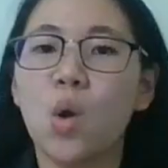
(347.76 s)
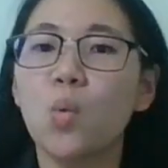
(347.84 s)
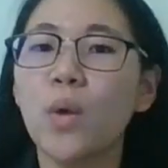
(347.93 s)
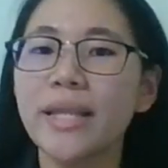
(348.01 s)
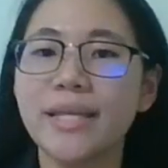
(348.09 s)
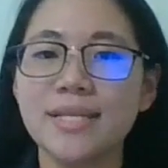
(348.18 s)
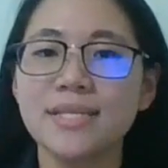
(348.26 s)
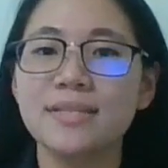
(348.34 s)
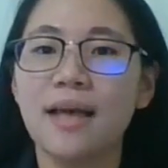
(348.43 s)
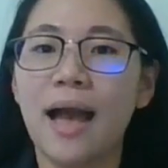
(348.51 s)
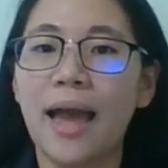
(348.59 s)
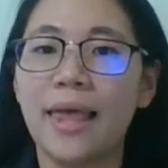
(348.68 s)
What is
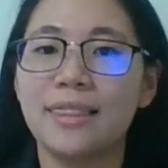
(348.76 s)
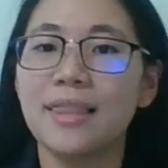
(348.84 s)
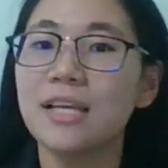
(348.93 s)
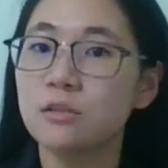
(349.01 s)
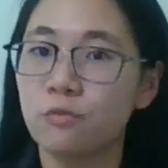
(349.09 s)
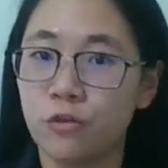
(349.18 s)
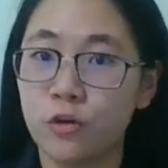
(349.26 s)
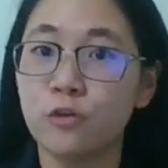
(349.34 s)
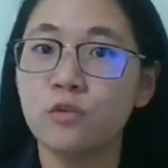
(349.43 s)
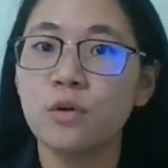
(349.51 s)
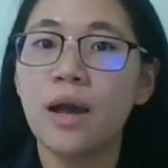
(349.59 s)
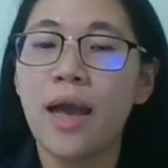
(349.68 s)
I last
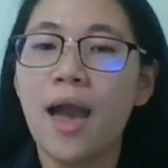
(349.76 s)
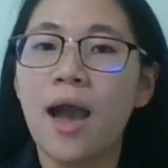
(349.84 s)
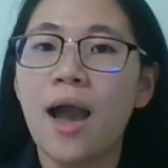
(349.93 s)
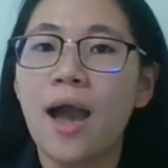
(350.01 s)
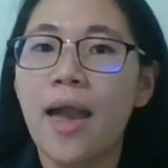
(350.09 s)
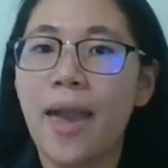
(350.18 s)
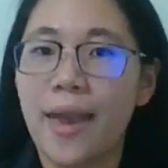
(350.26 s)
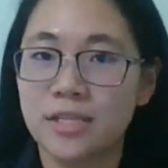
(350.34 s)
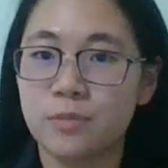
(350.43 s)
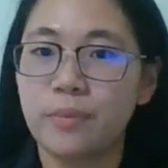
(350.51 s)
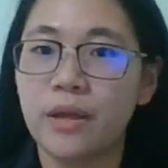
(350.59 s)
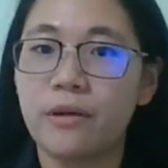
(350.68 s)
few
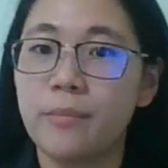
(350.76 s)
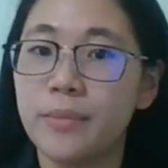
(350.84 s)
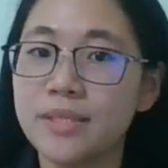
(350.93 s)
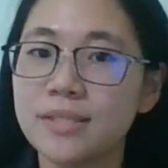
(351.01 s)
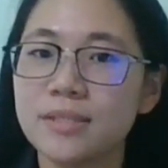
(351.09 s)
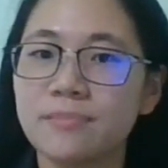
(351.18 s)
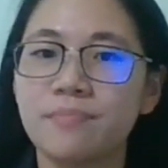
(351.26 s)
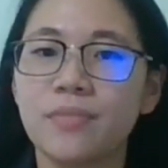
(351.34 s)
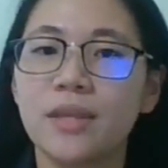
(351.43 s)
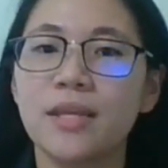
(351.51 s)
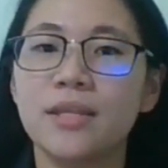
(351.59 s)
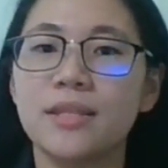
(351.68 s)
experiments?
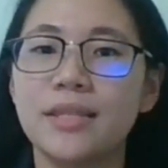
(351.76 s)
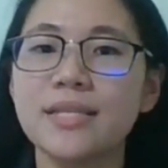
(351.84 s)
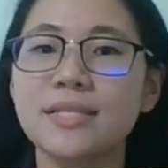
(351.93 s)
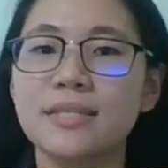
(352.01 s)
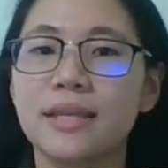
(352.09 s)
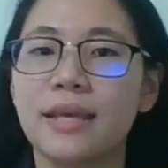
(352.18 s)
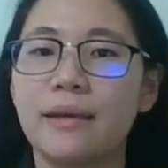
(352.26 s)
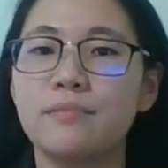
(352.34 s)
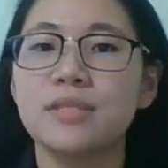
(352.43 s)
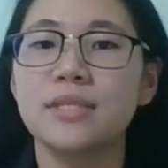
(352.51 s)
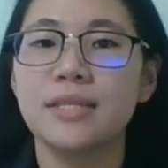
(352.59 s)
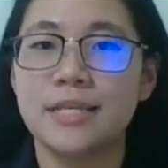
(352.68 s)
This game
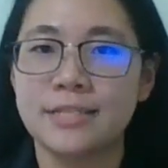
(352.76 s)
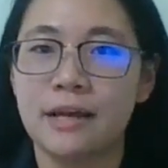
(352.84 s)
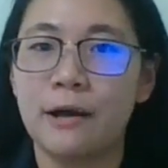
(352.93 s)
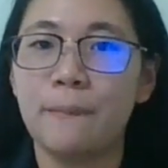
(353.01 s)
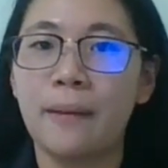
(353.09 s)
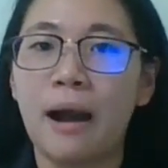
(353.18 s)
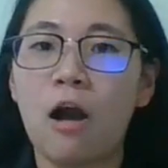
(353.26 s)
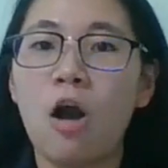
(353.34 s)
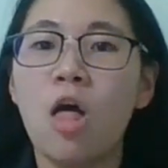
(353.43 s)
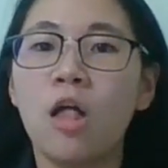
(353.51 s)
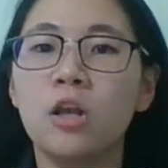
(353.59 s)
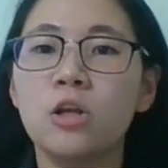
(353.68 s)
is about
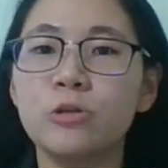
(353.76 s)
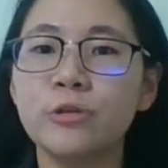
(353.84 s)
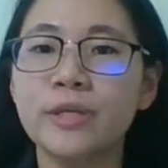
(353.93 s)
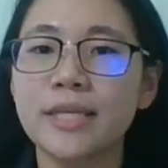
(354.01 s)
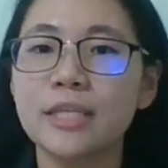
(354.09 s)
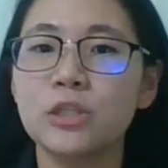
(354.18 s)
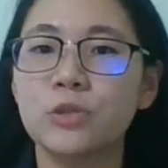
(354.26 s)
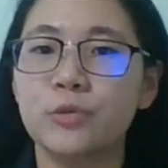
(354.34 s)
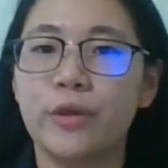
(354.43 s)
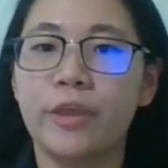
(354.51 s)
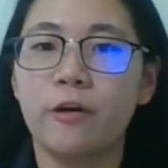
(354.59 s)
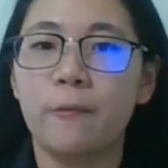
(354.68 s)
looking to
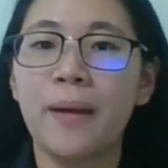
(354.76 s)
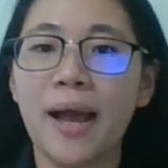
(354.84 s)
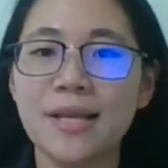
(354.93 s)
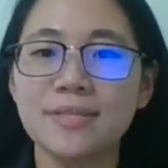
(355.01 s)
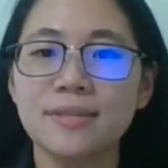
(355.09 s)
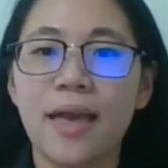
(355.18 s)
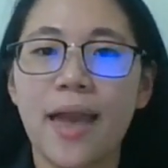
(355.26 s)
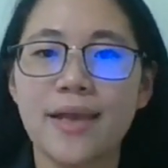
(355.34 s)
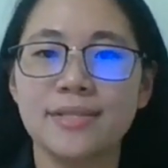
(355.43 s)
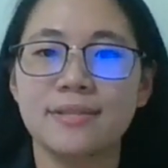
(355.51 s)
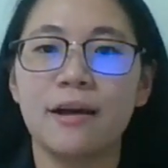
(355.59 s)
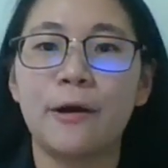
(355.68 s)
your past as
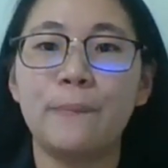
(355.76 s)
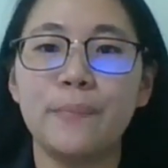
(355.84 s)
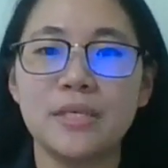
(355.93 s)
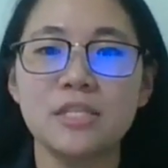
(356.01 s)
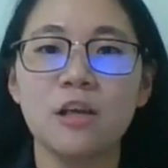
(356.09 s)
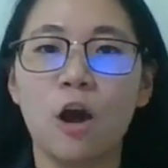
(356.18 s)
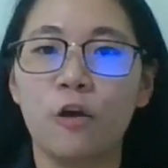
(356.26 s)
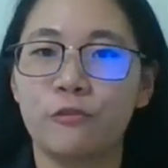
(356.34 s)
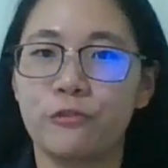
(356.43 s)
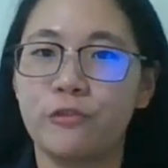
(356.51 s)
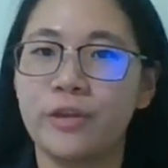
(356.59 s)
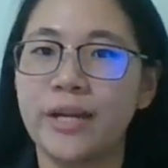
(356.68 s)
a means of
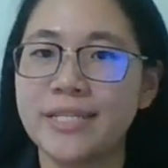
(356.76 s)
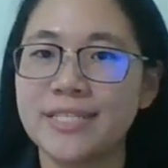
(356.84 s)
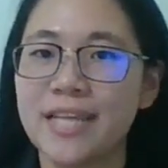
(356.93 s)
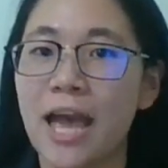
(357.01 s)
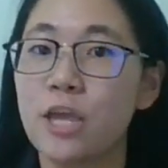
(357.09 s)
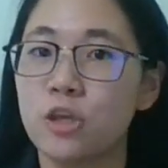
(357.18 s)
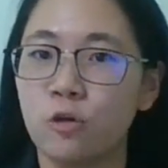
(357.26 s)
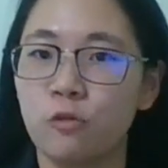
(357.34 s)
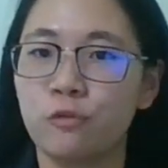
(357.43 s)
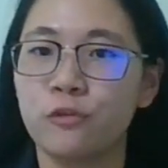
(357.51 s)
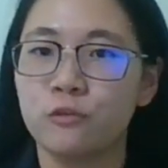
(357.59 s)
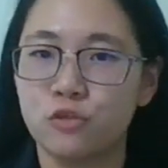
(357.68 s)
realizing your
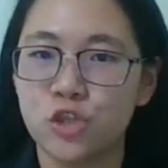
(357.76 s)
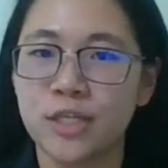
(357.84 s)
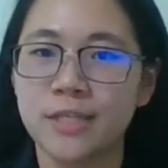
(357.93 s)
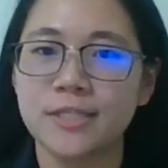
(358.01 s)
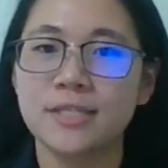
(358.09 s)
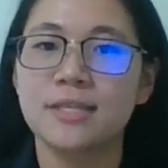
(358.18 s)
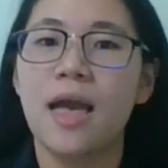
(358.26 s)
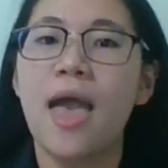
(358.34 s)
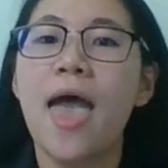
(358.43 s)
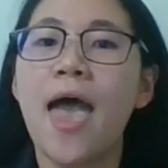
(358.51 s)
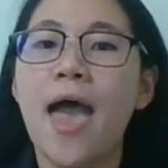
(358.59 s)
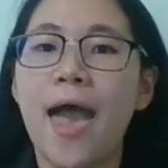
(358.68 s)
futures,
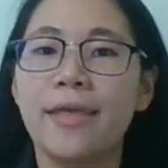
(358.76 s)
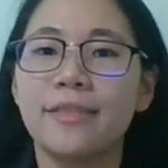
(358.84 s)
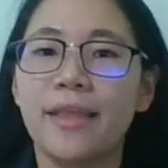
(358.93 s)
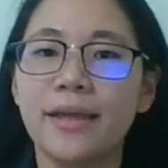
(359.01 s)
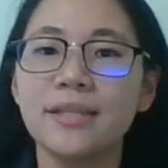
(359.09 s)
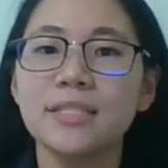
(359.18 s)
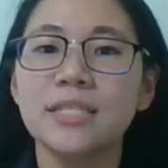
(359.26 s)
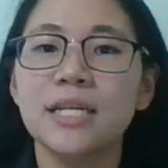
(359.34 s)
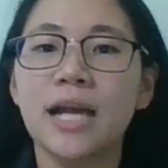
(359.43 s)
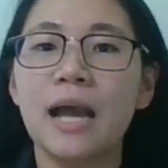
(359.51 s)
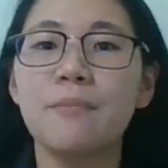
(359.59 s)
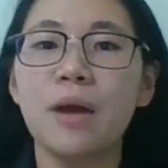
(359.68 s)
and then
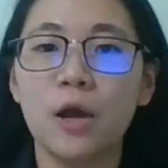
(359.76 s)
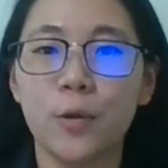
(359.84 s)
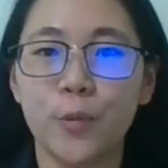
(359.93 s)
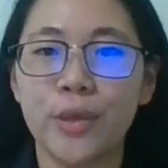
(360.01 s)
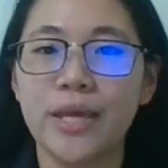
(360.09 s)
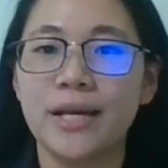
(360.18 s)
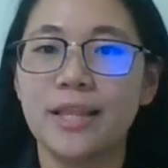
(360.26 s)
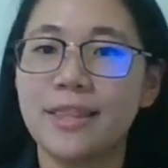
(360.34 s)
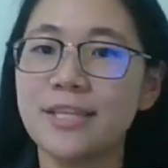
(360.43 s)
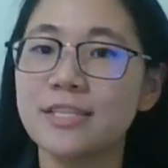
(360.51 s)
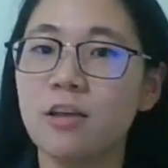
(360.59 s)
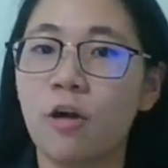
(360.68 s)
come out with a
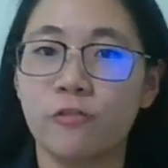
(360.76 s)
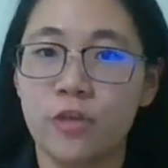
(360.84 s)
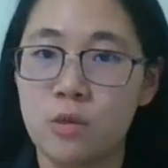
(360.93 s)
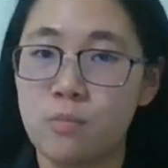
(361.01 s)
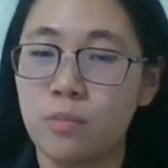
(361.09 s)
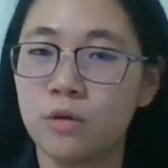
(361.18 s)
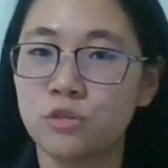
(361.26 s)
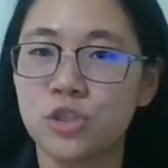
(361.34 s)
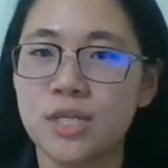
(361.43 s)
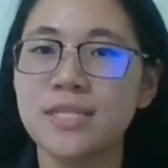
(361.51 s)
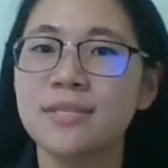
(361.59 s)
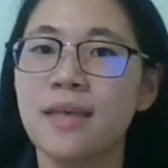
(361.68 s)
list of
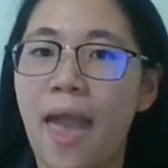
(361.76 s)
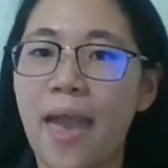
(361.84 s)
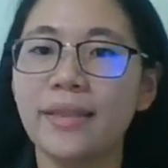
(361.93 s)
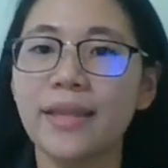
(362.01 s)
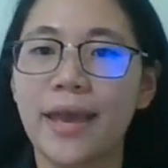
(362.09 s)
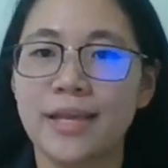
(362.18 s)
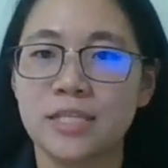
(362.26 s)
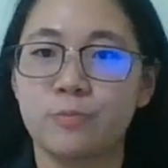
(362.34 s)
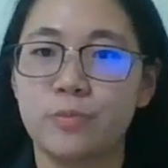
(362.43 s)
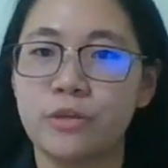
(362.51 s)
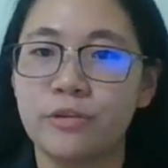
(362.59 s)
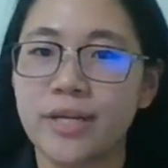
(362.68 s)
emotions and
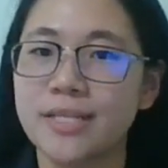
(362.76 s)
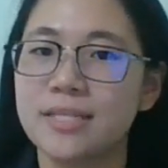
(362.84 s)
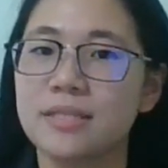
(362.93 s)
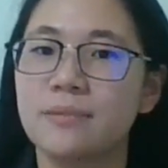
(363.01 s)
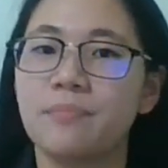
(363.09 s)
experience.